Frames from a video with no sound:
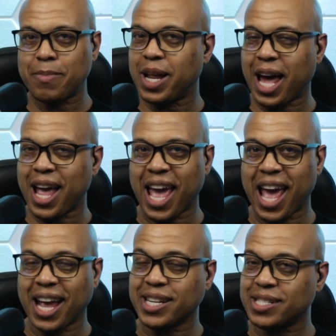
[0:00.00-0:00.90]
and I
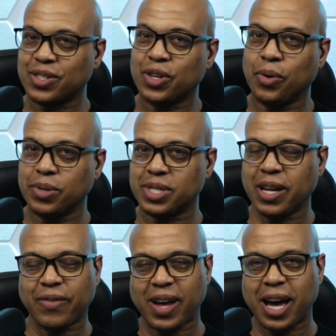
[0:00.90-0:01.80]
hate cold
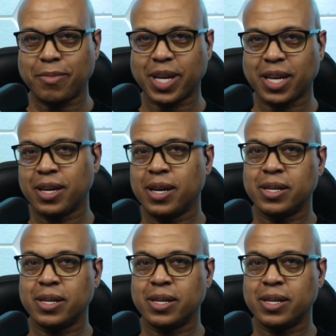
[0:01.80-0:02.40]
stuff on me.